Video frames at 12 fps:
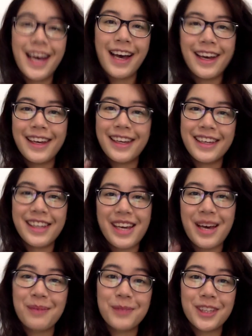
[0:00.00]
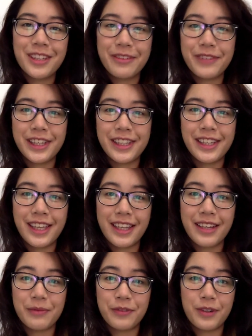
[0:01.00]
Hi, I'm Olivia, and I'm
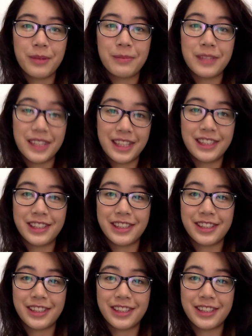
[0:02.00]
from Malaysia.